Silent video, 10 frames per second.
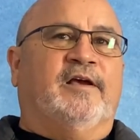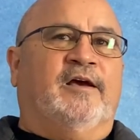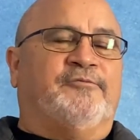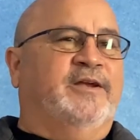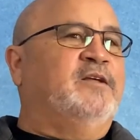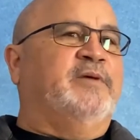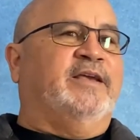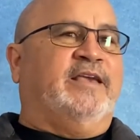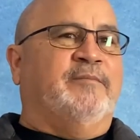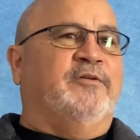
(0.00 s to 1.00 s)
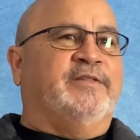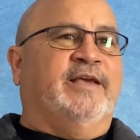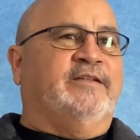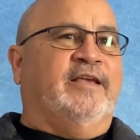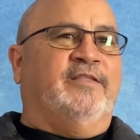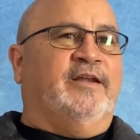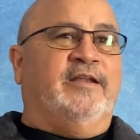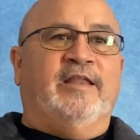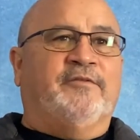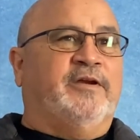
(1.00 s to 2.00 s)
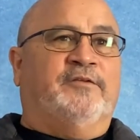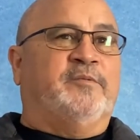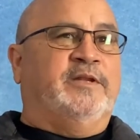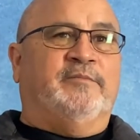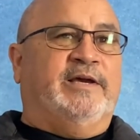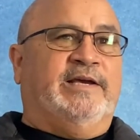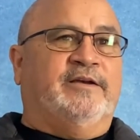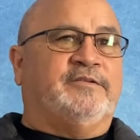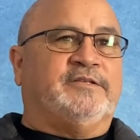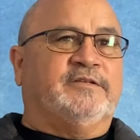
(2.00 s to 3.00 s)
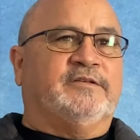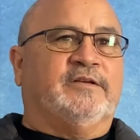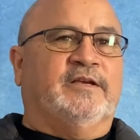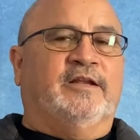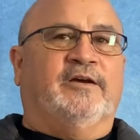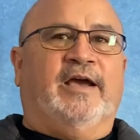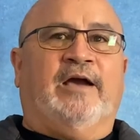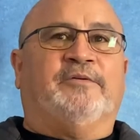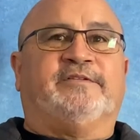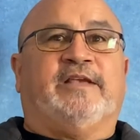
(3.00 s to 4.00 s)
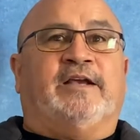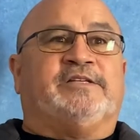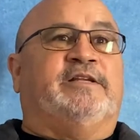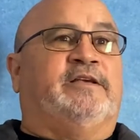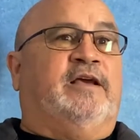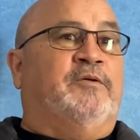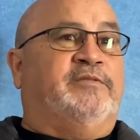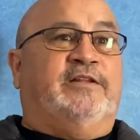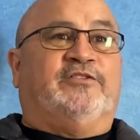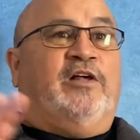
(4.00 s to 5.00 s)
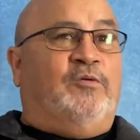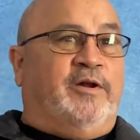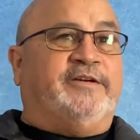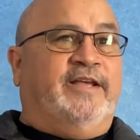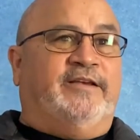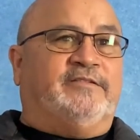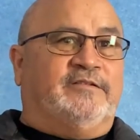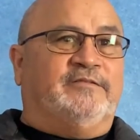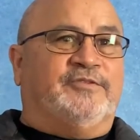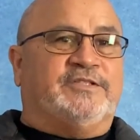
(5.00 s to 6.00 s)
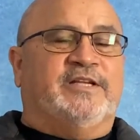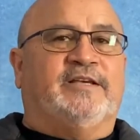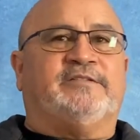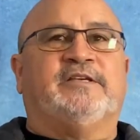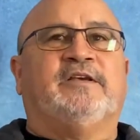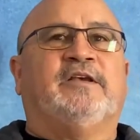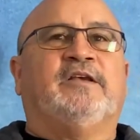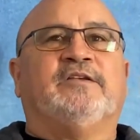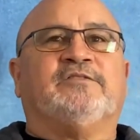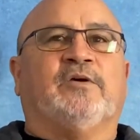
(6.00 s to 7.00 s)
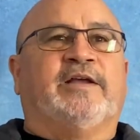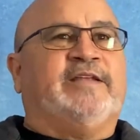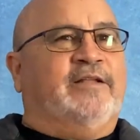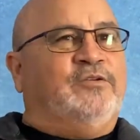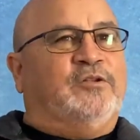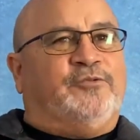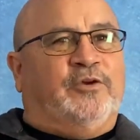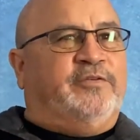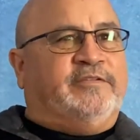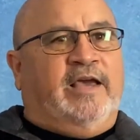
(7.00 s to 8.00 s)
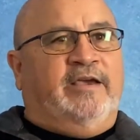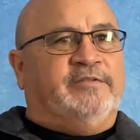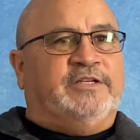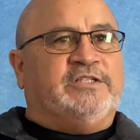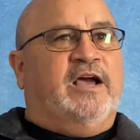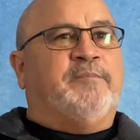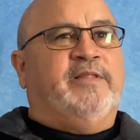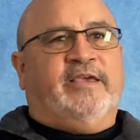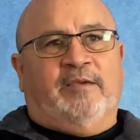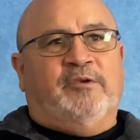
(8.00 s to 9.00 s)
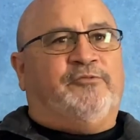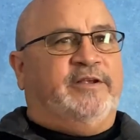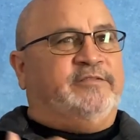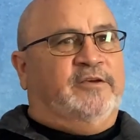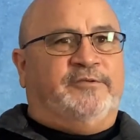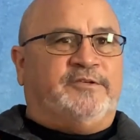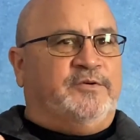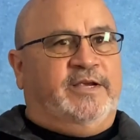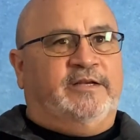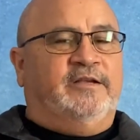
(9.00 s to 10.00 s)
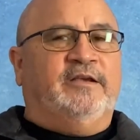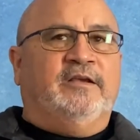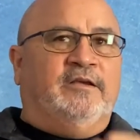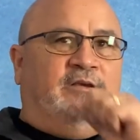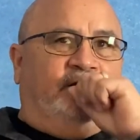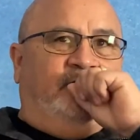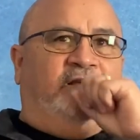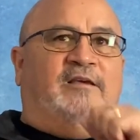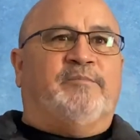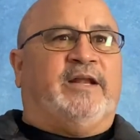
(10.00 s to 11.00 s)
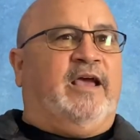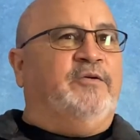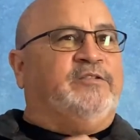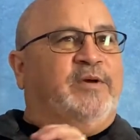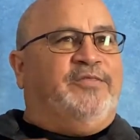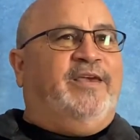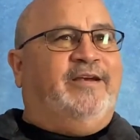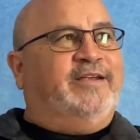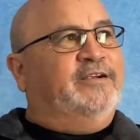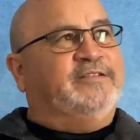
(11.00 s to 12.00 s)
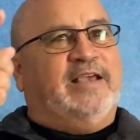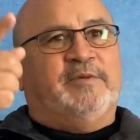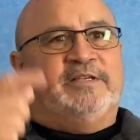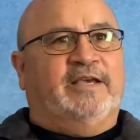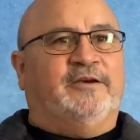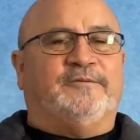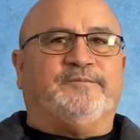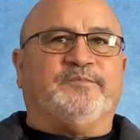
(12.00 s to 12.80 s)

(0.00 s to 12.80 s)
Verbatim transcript: a friend of mine came over that day that had never, ever been to my house. You know, I was actually, I was in the saltwater tanks, fish tanks. So I tattooed a few of his guys in the shop, and they gave me free stuff as trade. But I always went there, here at San Mateo.